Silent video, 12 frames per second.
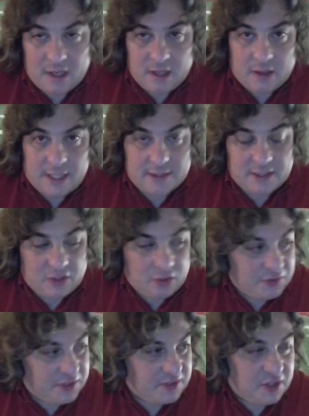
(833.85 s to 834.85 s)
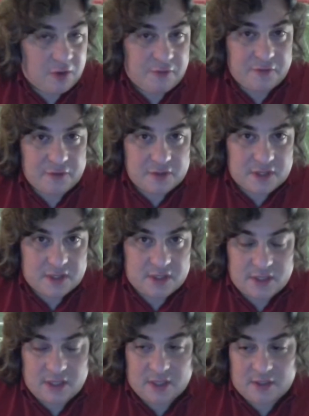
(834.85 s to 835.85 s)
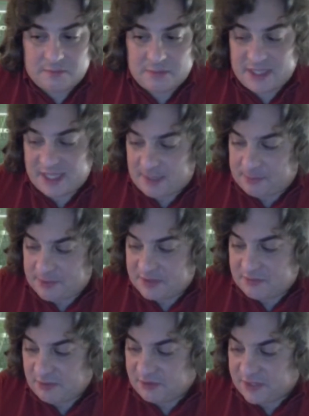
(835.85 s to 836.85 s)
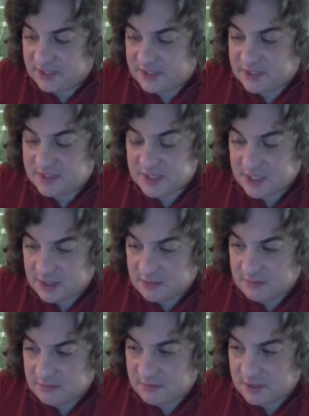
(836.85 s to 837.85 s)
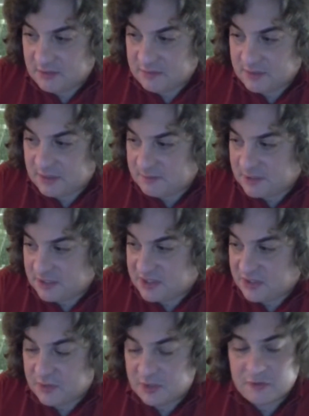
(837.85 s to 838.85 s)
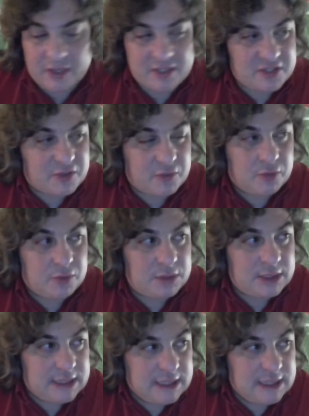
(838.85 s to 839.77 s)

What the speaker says: all right, Golden Gophers, Minneapolis, real nice city, Minnesota, great school.